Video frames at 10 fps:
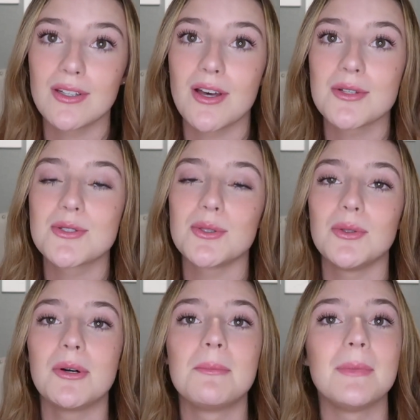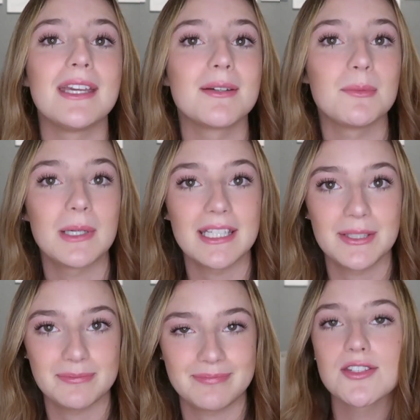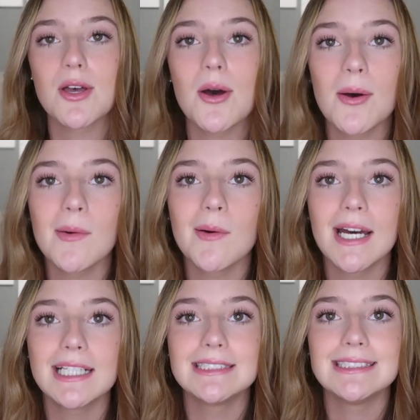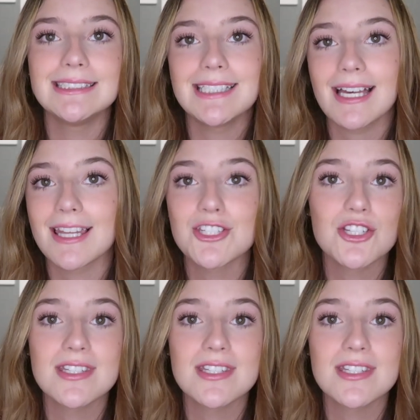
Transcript: not to make money. So yeah, let's